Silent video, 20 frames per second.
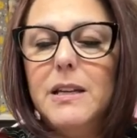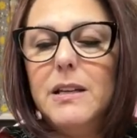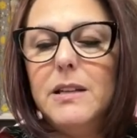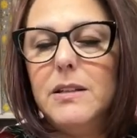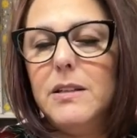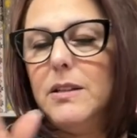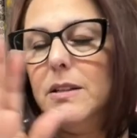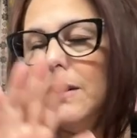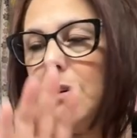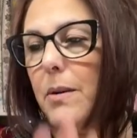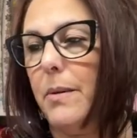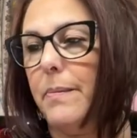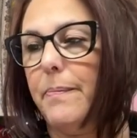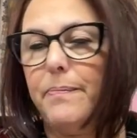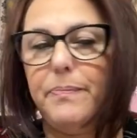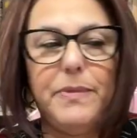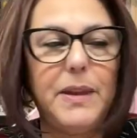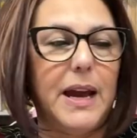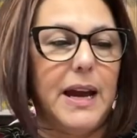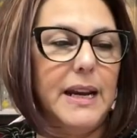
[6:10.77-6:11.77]
So
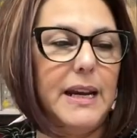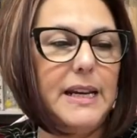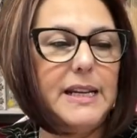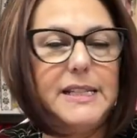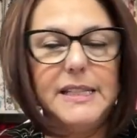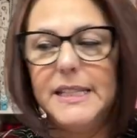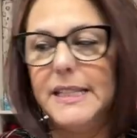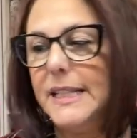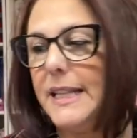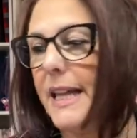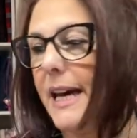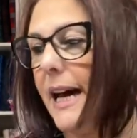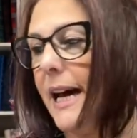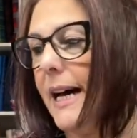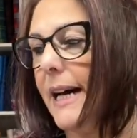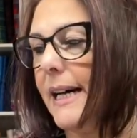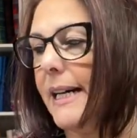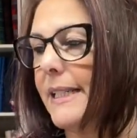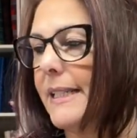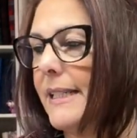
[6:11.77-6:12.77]
that is
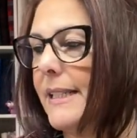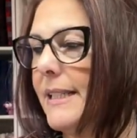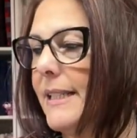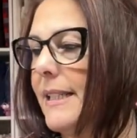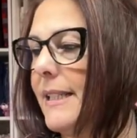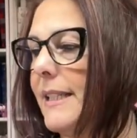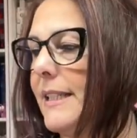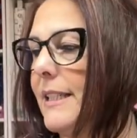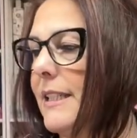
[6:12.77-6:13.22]
that.